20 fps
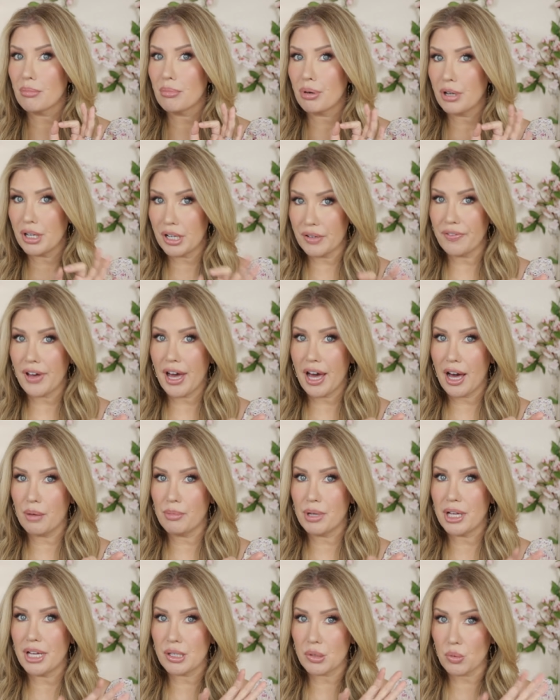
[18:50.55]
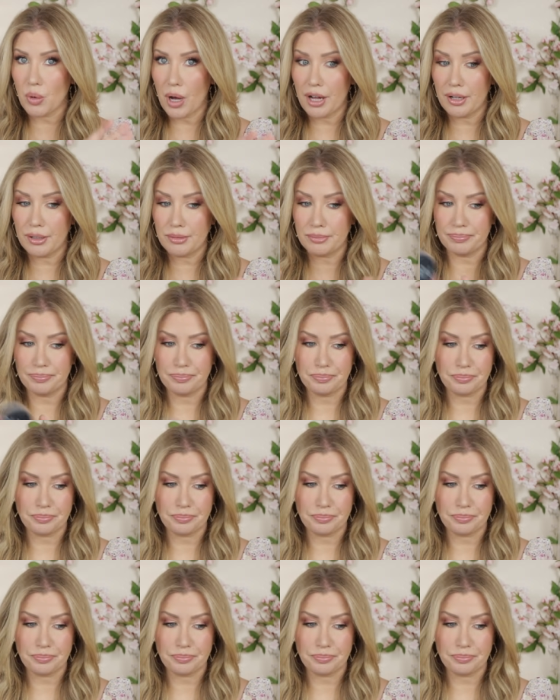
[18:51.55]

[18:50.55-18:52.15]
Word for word: pretty fab as well.